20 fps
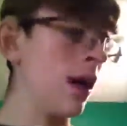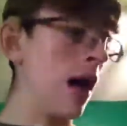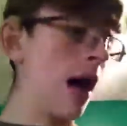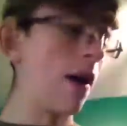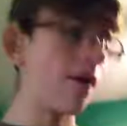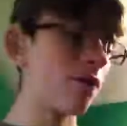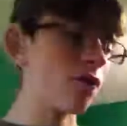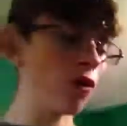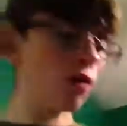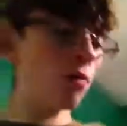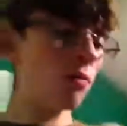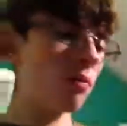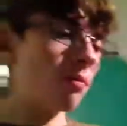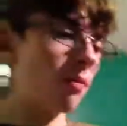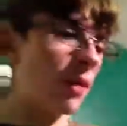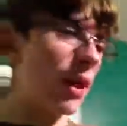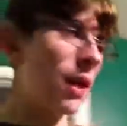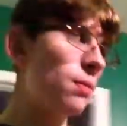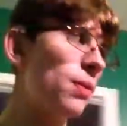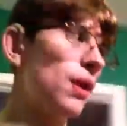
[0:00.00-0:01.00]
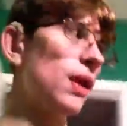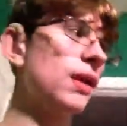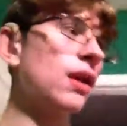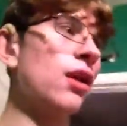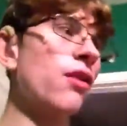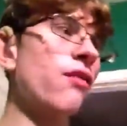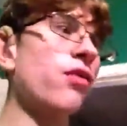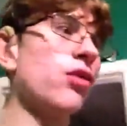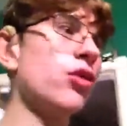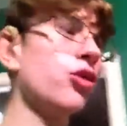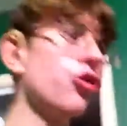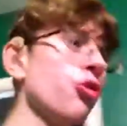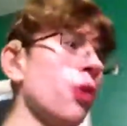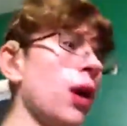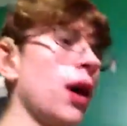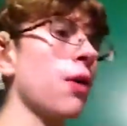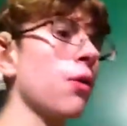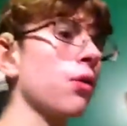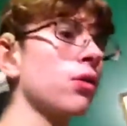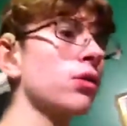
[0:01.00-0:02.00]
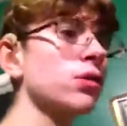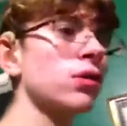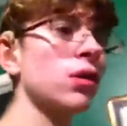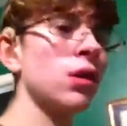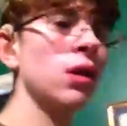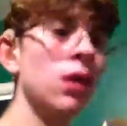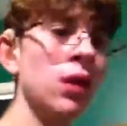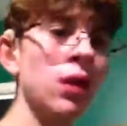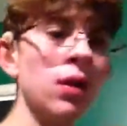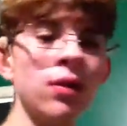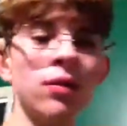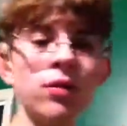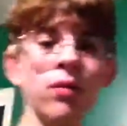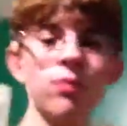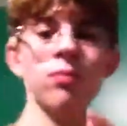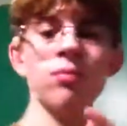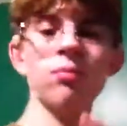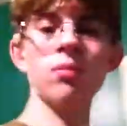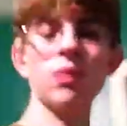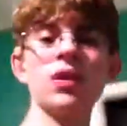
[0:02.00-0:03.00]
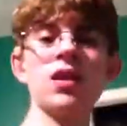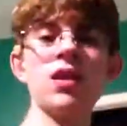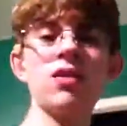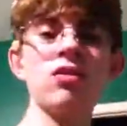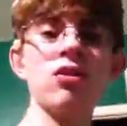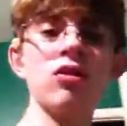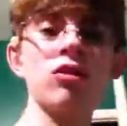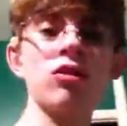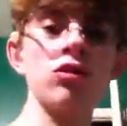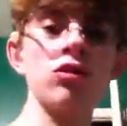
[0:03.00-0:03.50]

after me being there for 2 hours, my sister